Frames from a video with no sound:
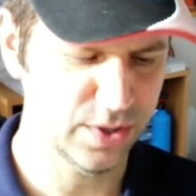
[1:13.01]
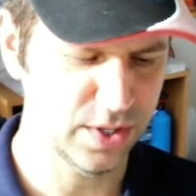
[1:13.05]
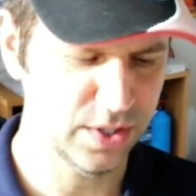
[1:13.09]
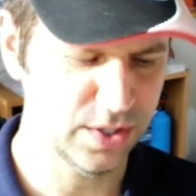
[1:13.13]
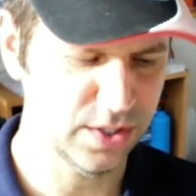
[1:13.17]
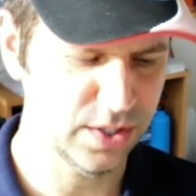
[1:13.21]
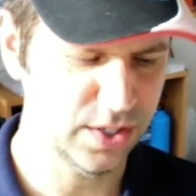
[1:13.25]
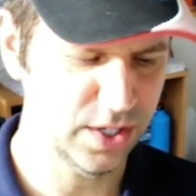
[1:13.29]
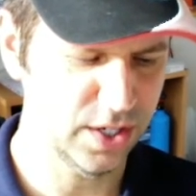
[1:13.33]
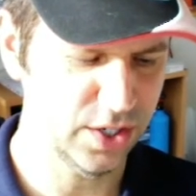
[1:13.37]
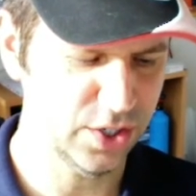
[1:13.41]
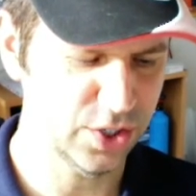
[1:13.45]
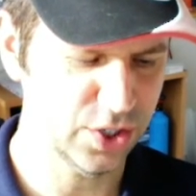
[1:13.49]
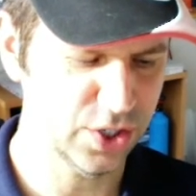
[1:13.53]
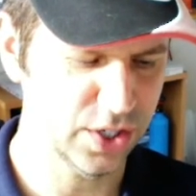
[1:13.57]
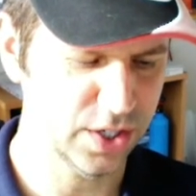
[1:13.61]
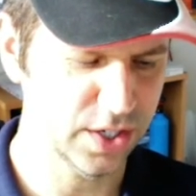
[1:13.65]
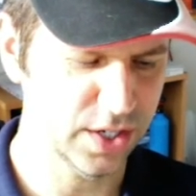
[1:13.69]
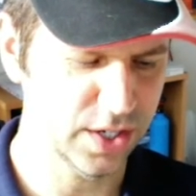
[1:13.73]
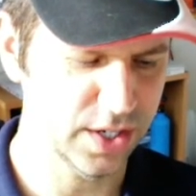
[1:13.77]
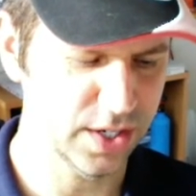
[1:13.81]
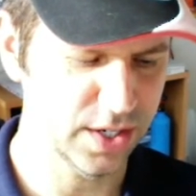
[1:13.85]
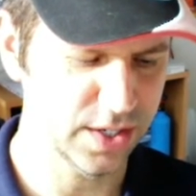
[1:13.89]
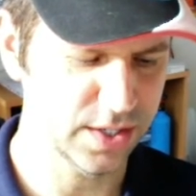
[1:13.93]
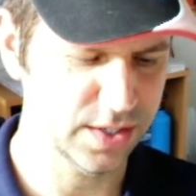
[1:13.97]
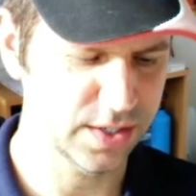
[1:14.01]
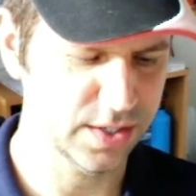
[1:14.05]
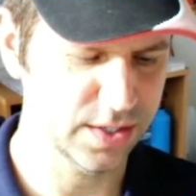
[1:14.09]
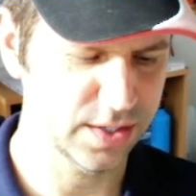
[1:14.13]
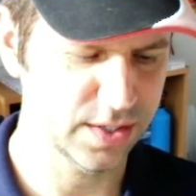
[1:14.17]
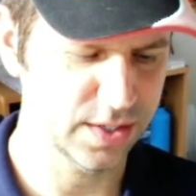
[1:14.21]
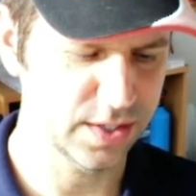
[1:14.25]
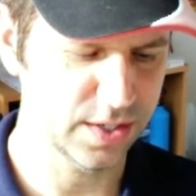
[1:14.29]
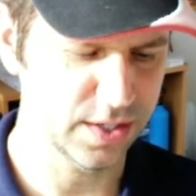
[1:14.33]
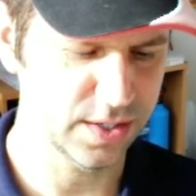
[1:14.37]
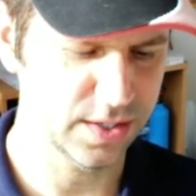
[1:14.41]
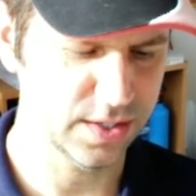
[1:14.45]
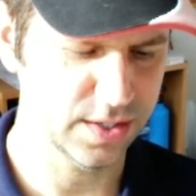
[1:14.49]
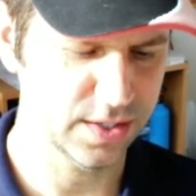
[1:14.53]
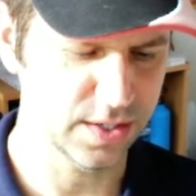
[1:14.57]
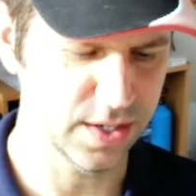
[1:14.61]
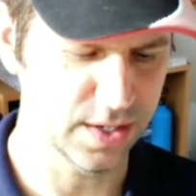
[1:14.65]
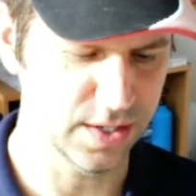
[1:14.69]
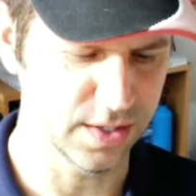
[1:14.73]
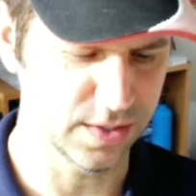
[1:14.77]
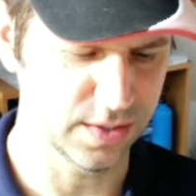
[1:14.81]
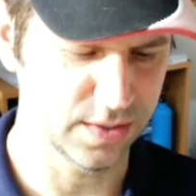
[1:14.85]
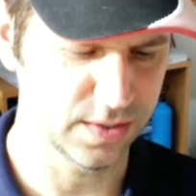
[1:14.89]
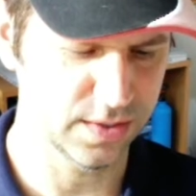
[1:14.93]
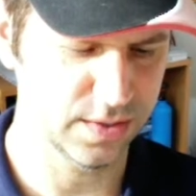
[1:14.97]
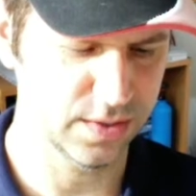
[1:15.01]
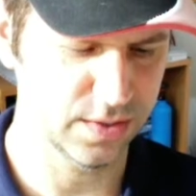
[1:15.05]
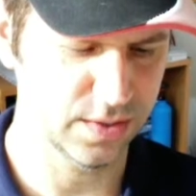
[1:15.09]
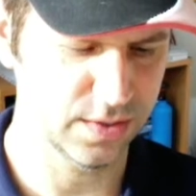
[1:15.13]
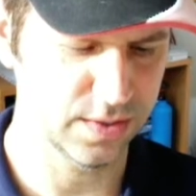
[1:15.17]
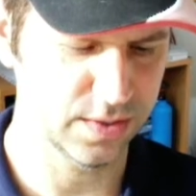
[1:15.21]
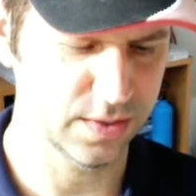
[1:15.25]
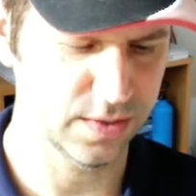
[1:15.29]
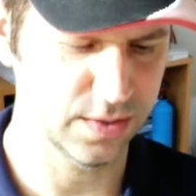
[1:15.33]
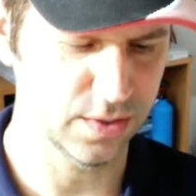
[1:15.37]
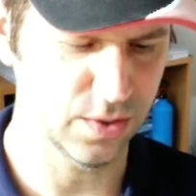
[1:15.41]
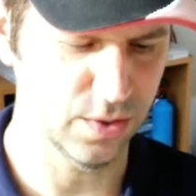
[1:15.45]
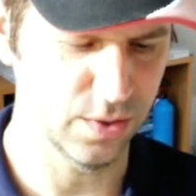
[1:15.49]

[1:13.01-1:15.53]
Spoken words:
the teaching assistants,